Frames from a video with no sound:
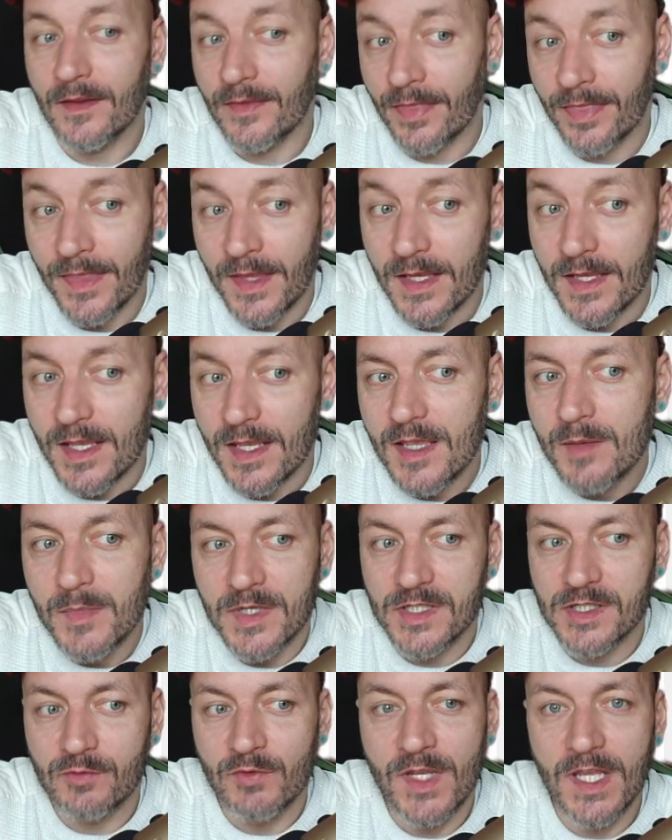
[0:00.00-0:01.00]
The
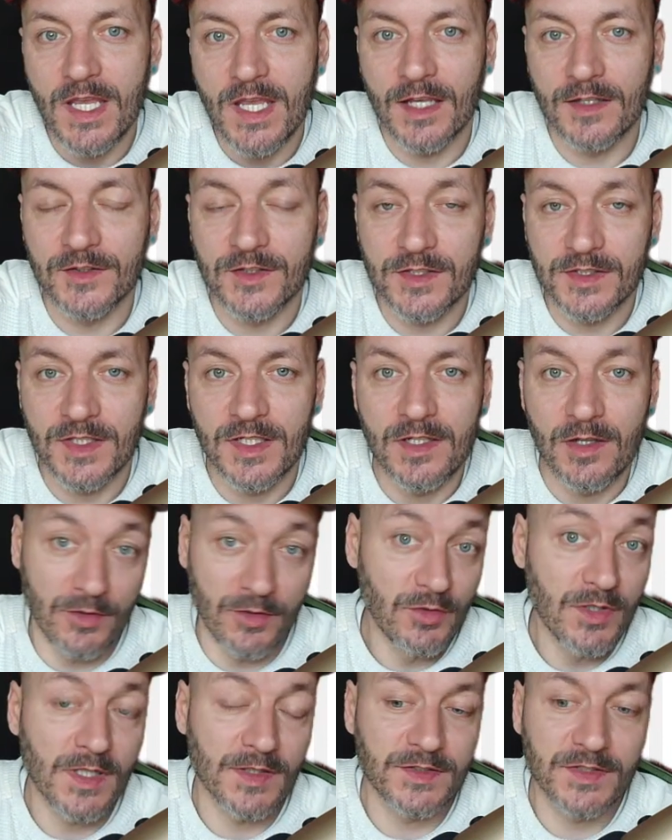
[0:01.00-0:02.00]
image we can see, or
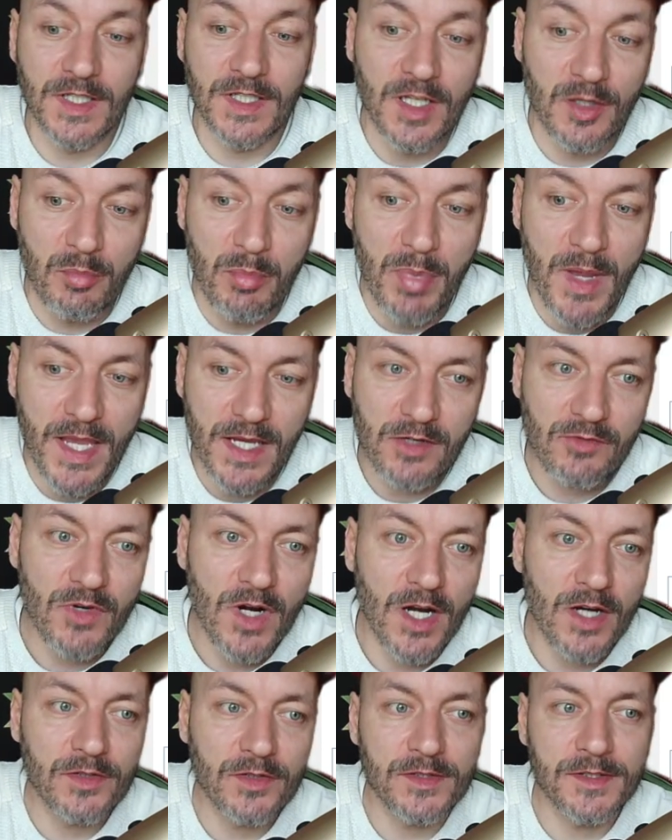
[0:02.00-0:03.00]
you can see in the
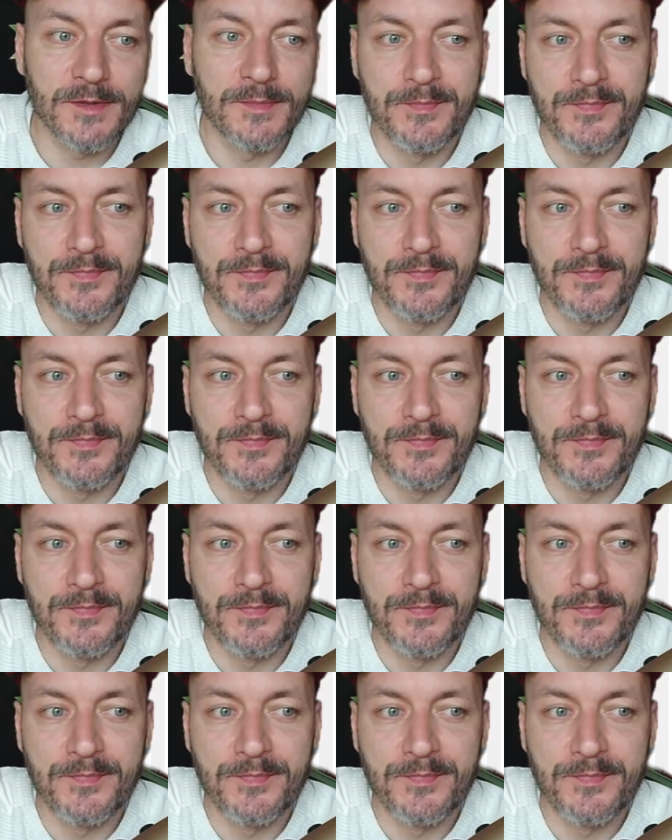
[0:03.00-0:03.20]
background,